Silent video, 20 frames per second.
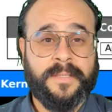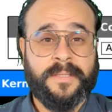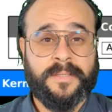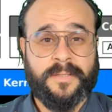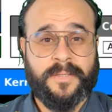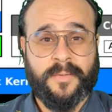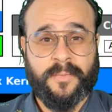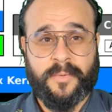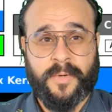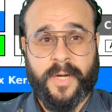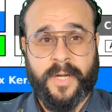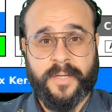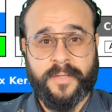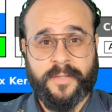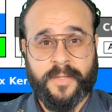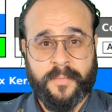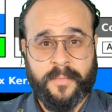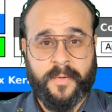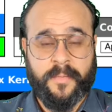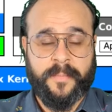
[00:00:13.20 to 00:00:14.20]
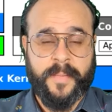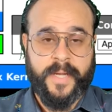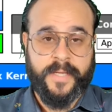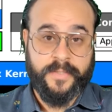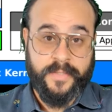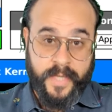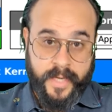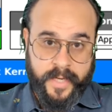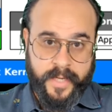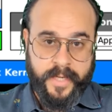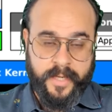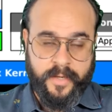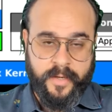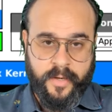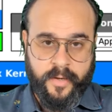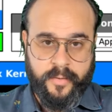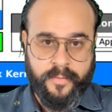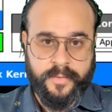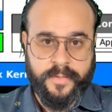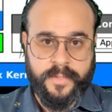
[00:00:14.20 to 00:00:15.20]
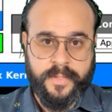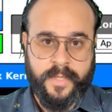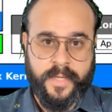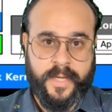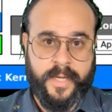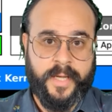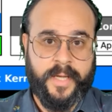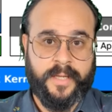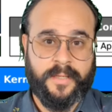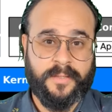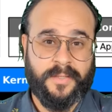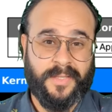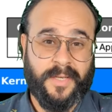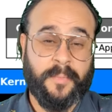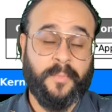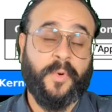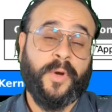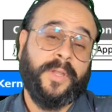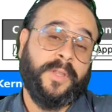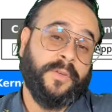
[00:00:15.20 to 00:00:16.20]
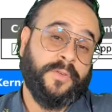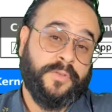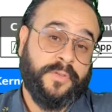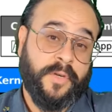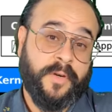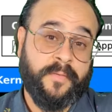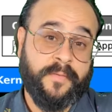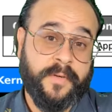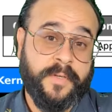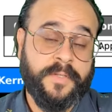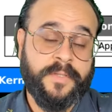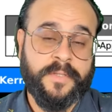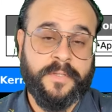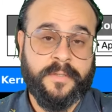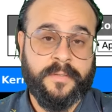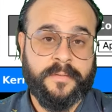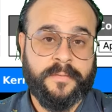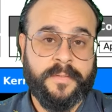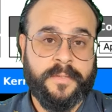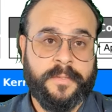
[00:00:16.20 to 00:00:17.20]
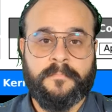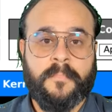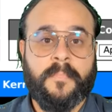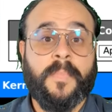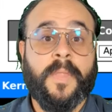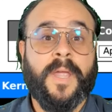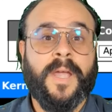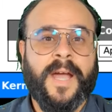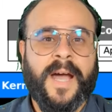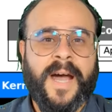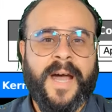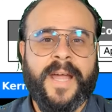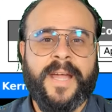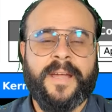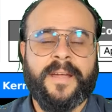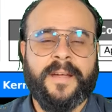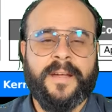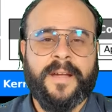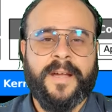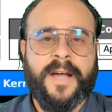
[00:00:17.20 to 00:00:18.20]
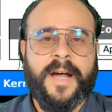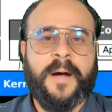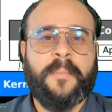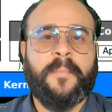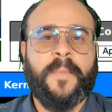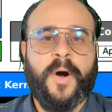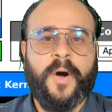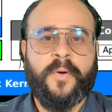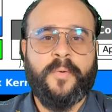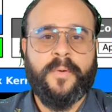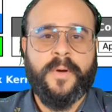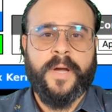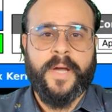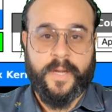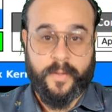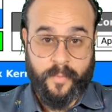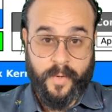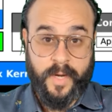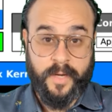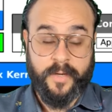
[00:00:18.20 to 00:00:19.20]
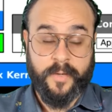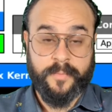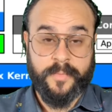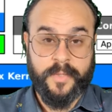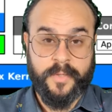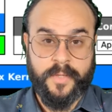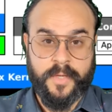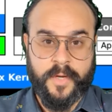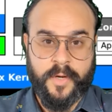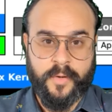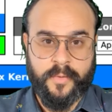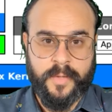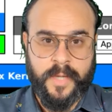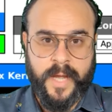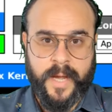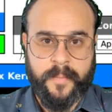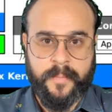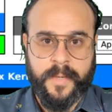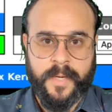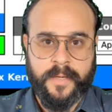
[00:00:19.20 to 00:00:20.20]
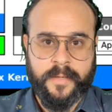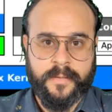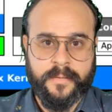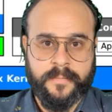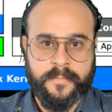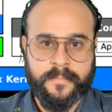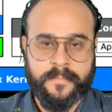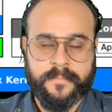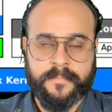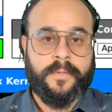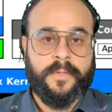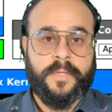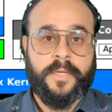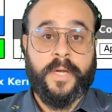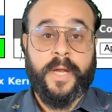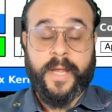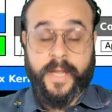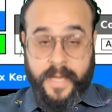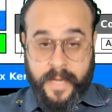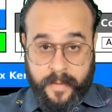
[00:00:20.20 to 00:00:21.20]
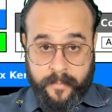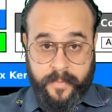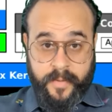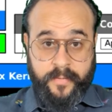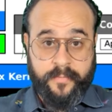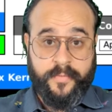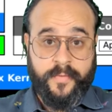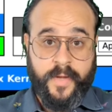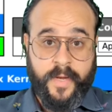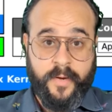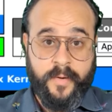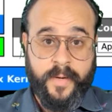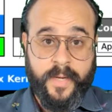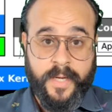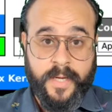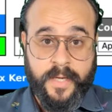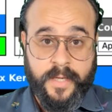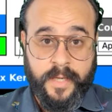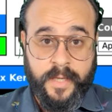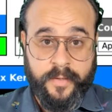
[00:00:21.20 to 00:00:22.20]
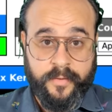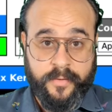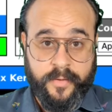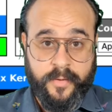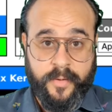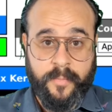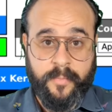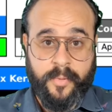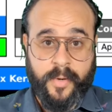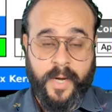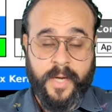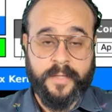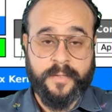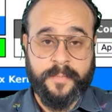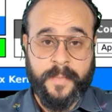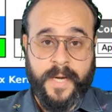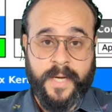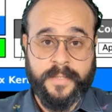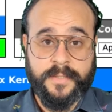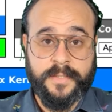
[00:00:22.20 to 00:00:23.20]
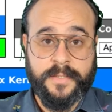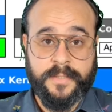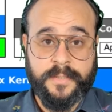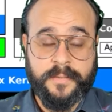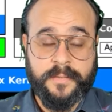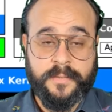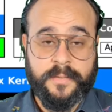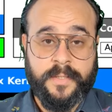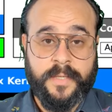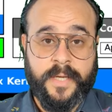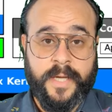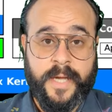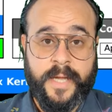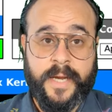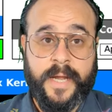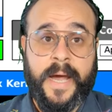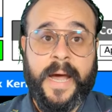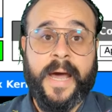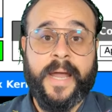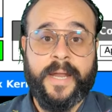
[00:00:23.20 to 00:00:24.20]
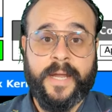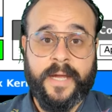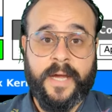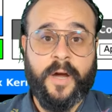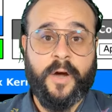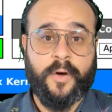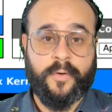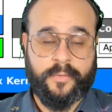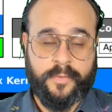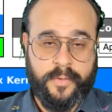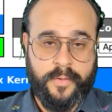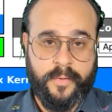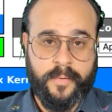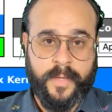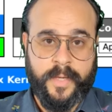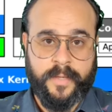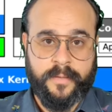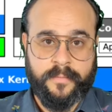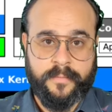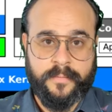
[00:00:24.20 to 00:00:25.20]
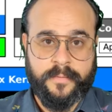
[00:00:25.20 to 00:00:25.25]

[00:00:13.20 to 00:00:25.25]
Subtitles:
to run some of my Jenkins nodes, and some Windows servers. Hi, I'm Mo, and welcome to the Code Lab. Today, I'm configuring a cluster in Proxmox and adding a host to it.